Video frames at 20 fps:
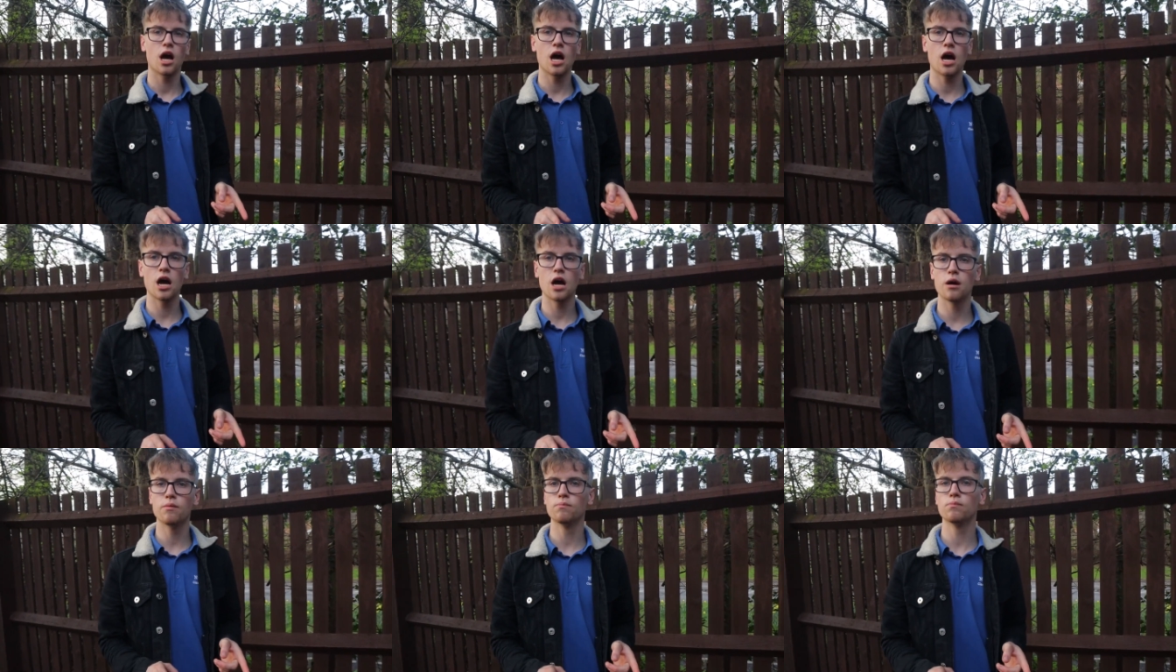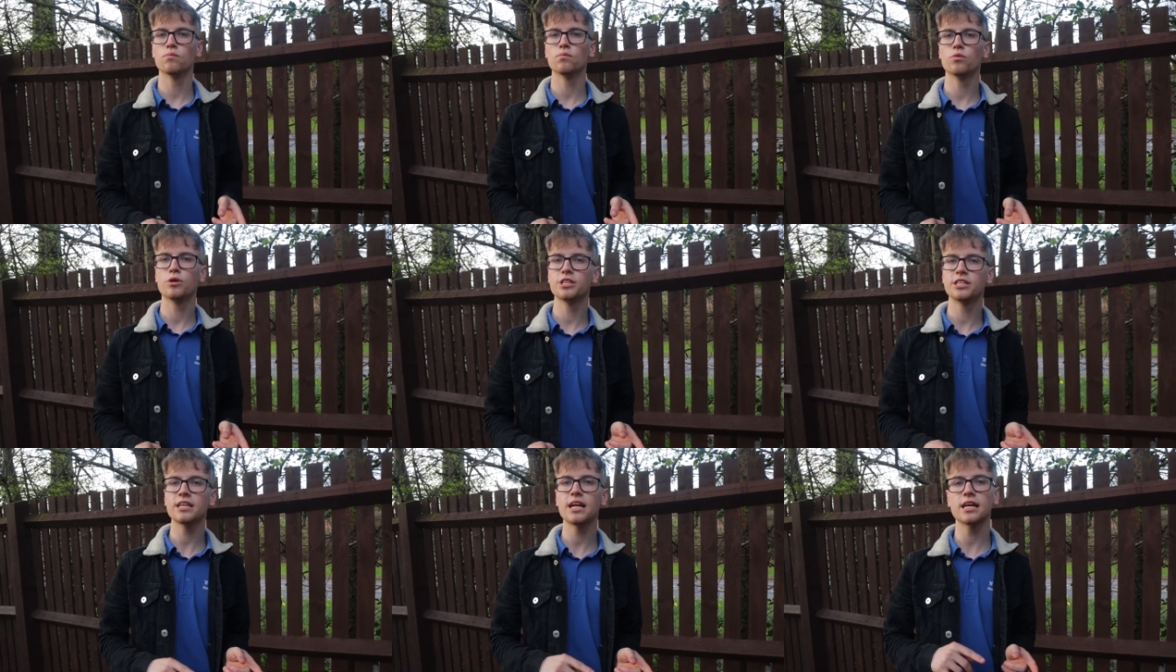um,
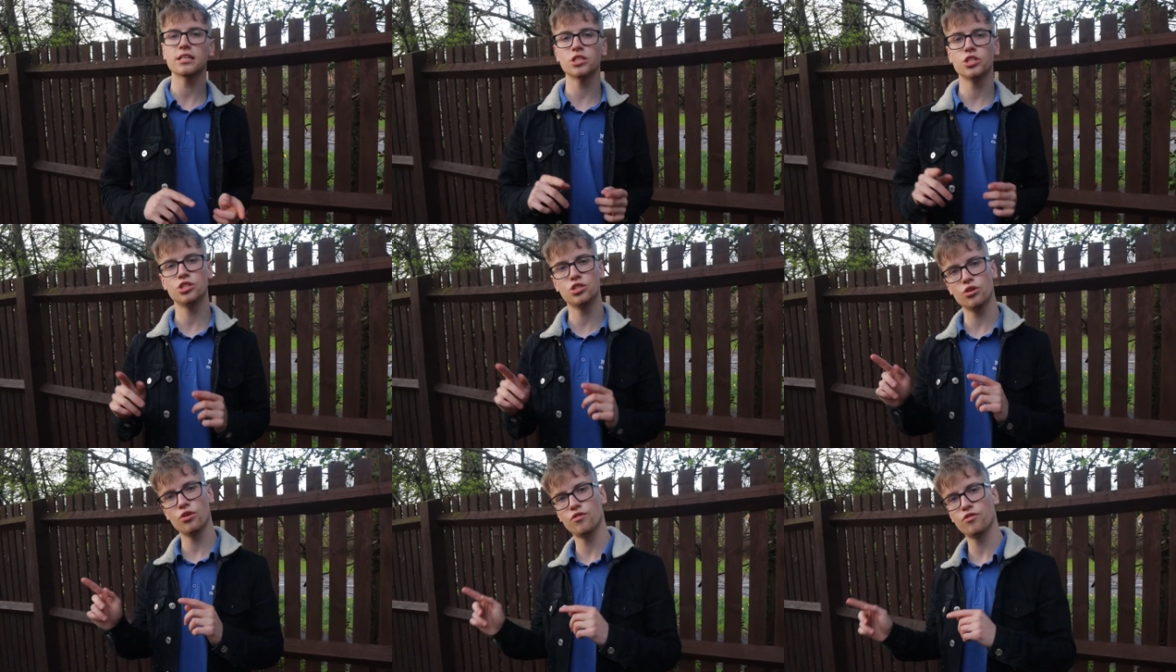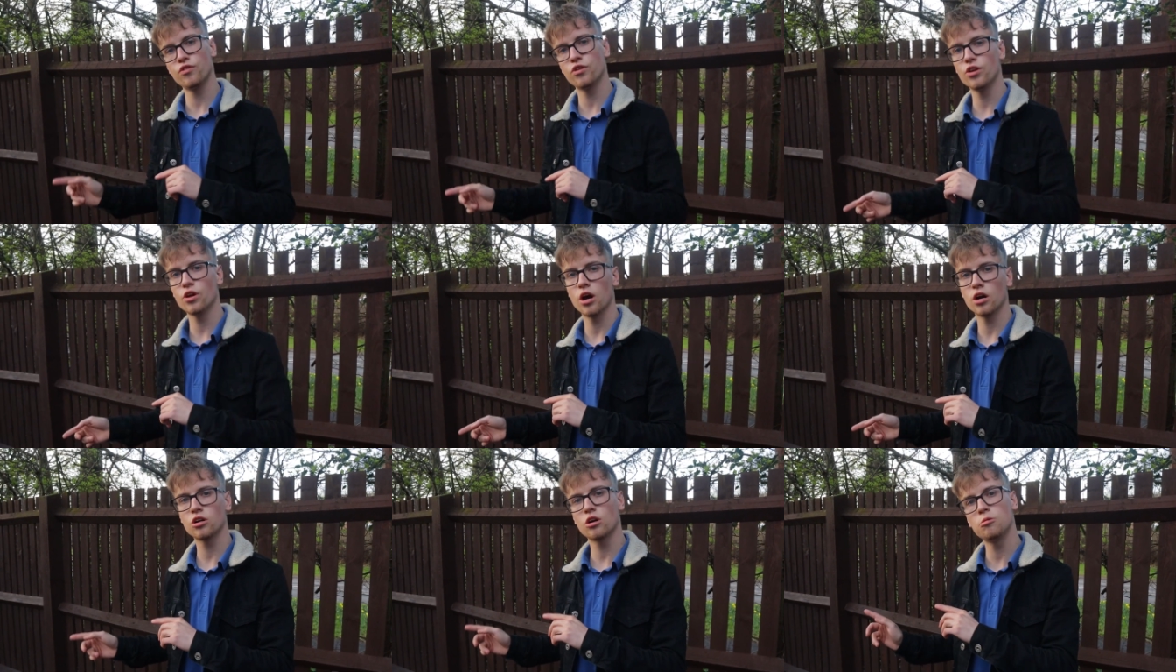we did actually do a
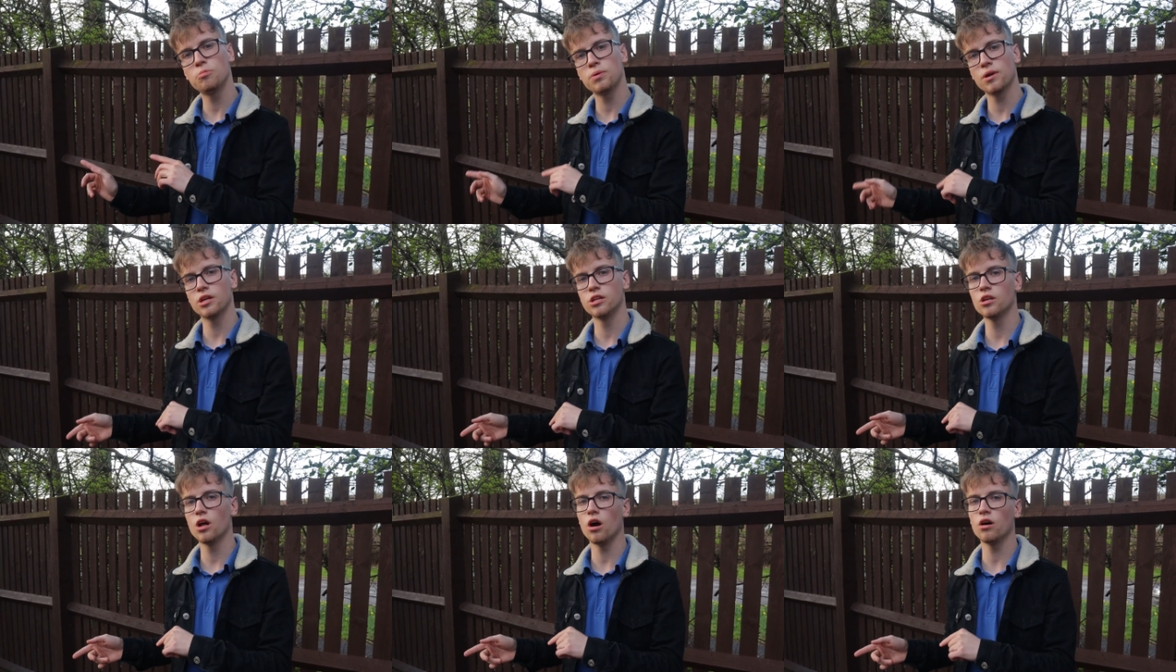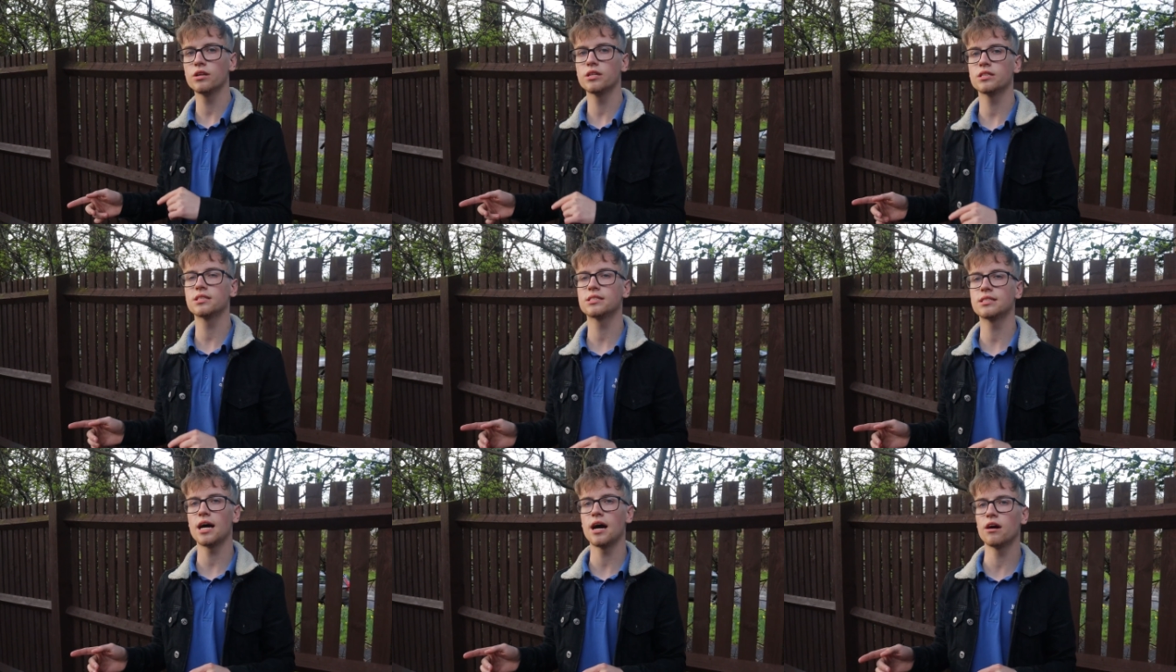few, a couple of
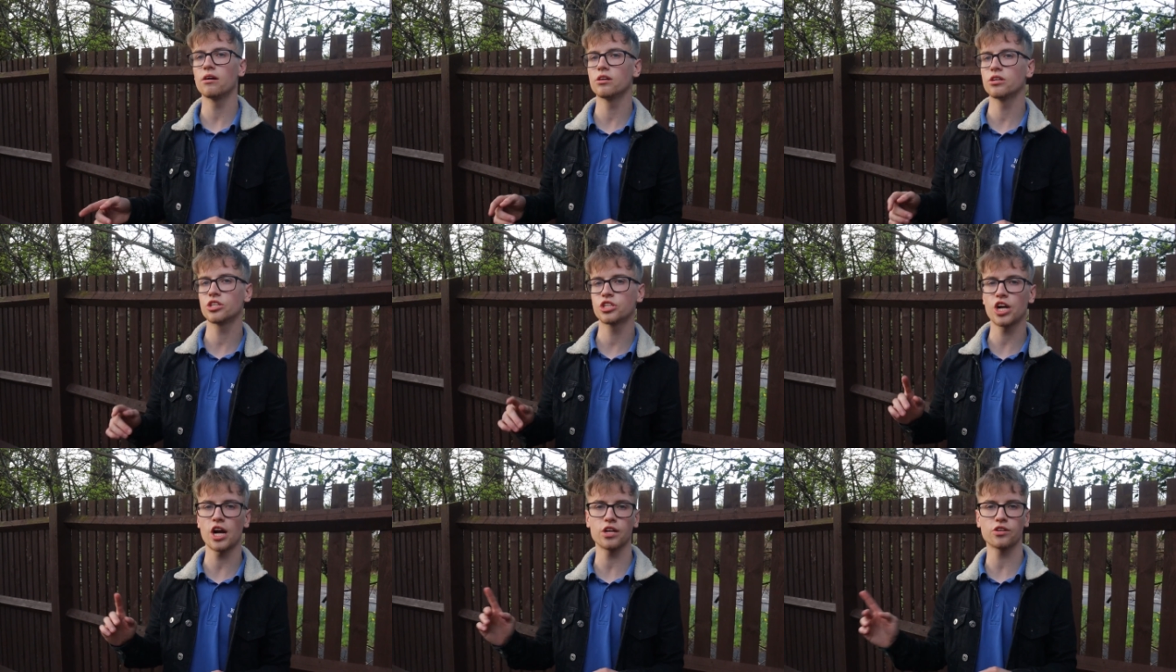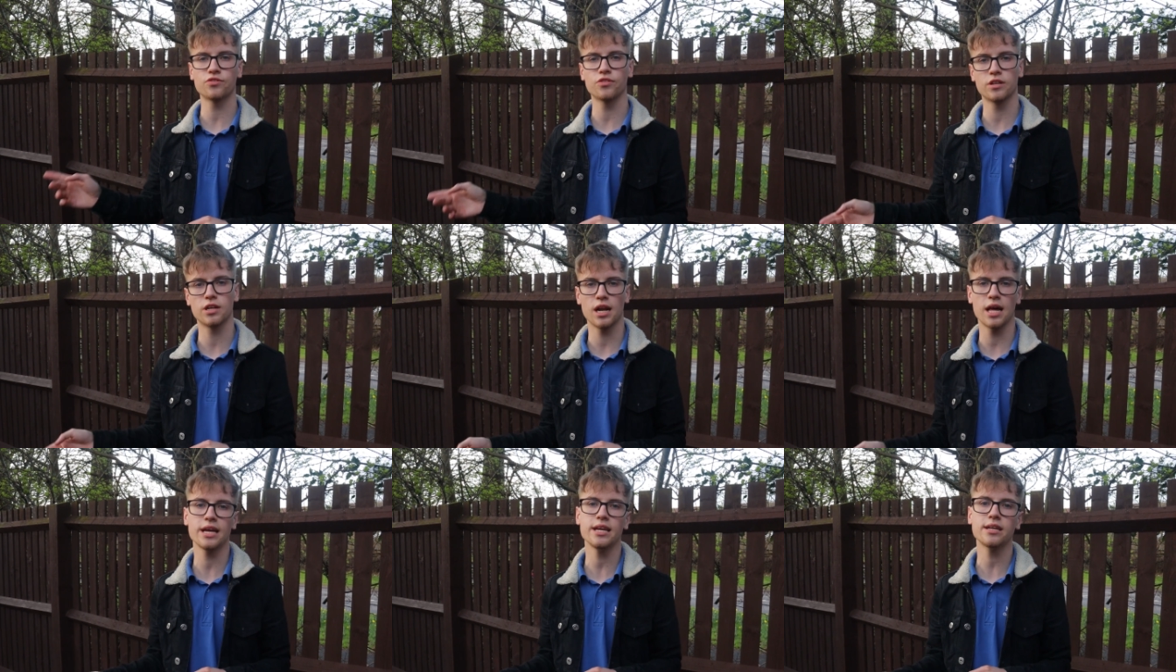nights down at
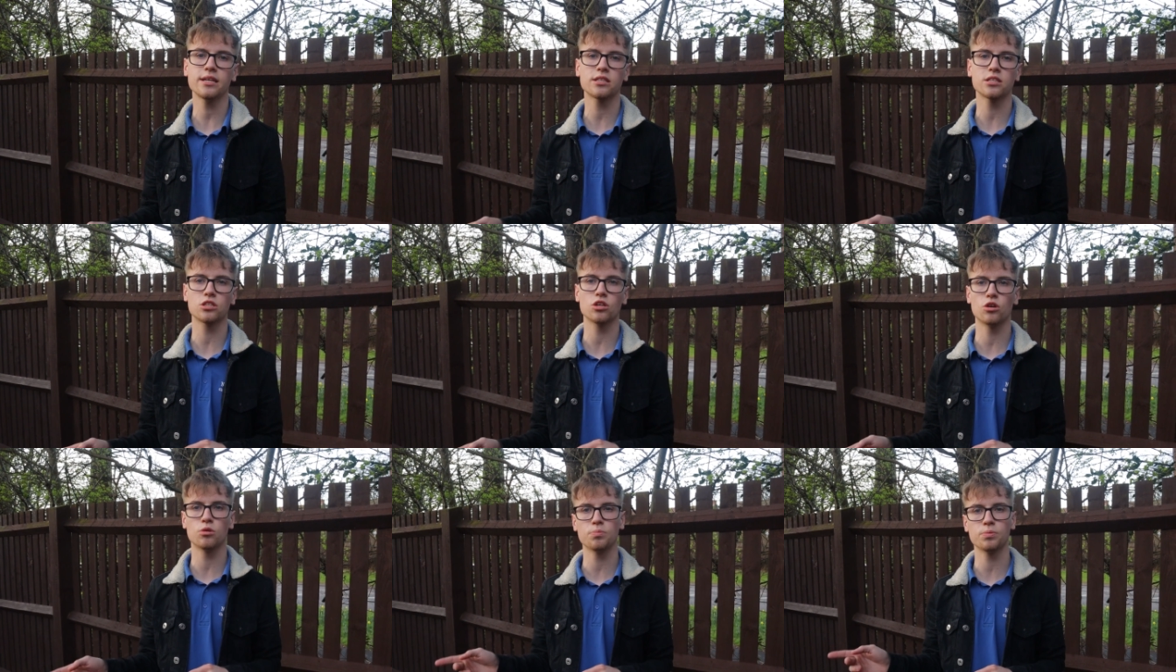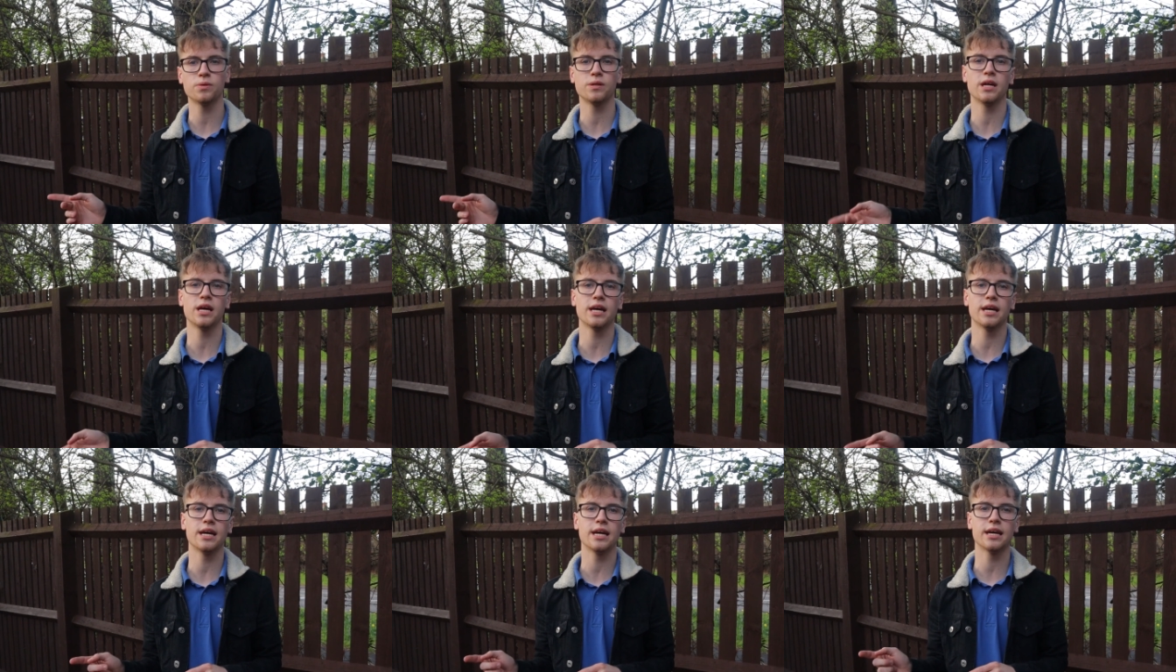Shattersford Lakes up
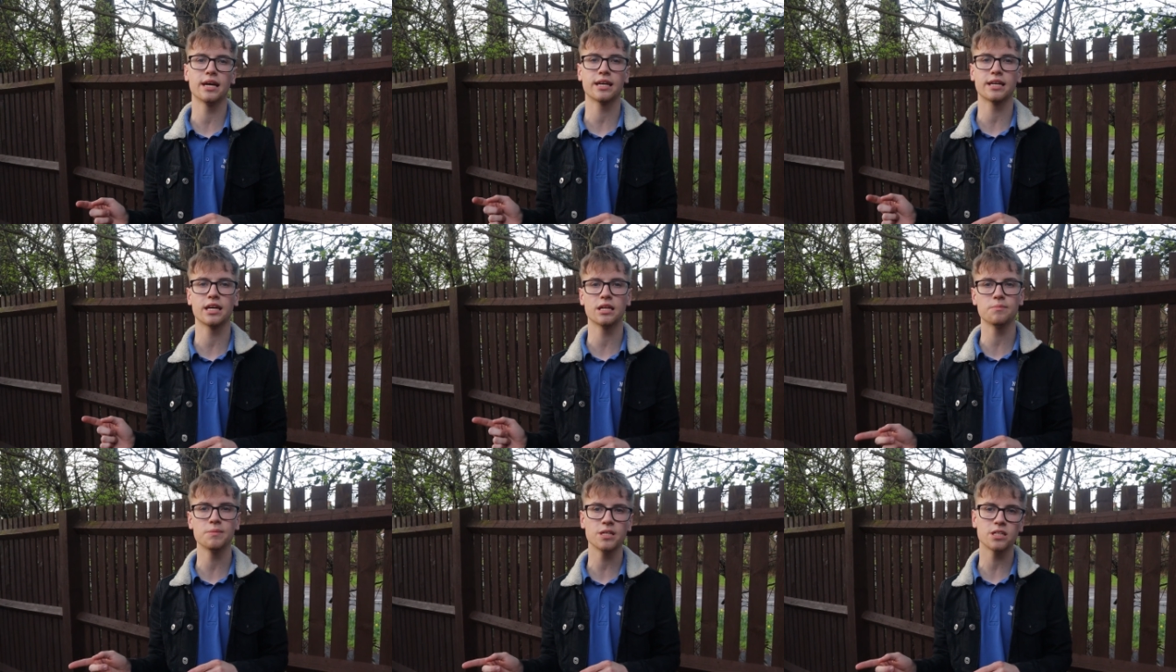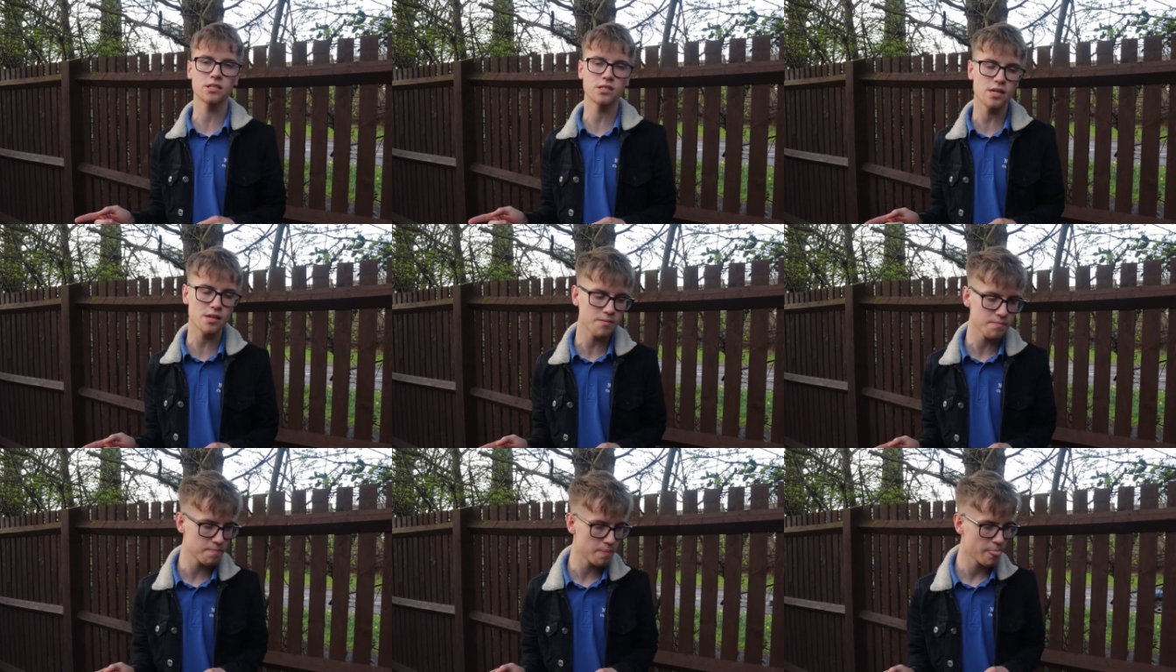near
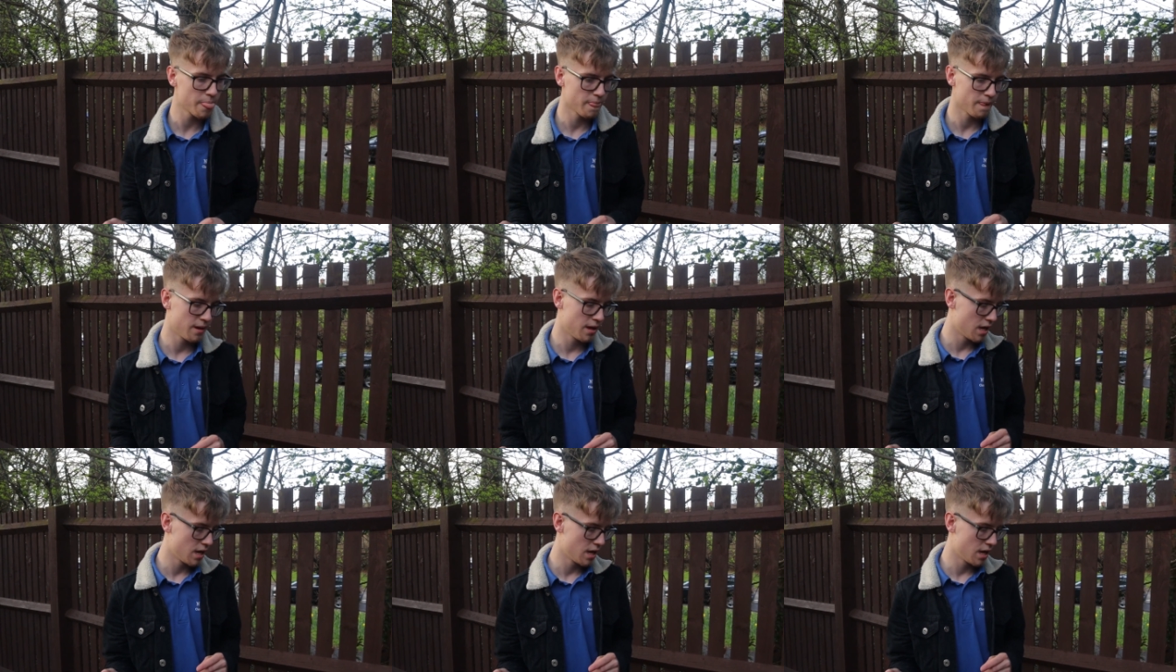Kidderminster. Yeah.